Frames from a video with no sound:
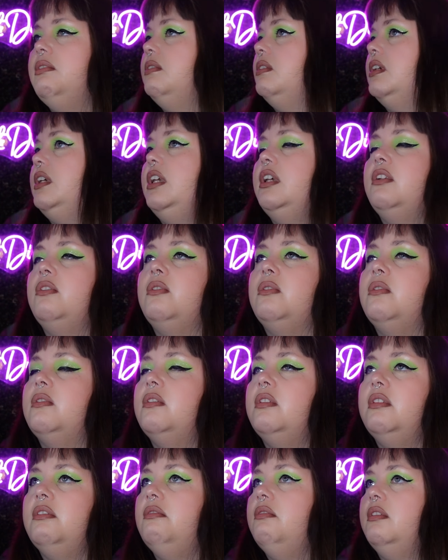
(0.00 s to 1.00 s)
you
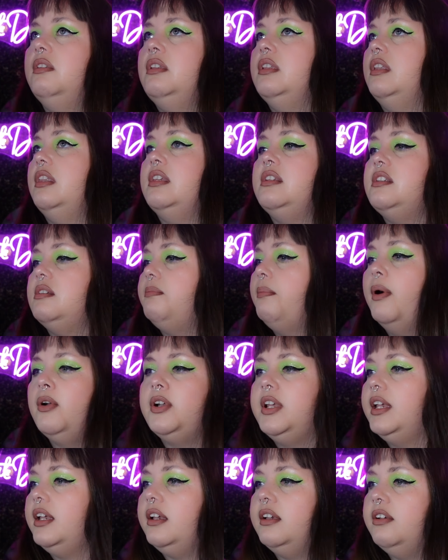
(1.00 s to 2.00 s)
know, the
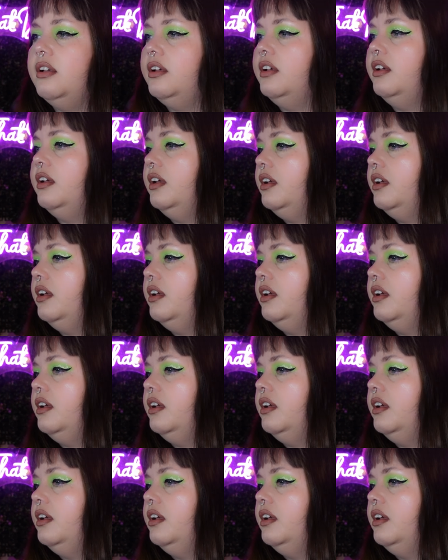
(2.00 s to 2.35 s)
demonic,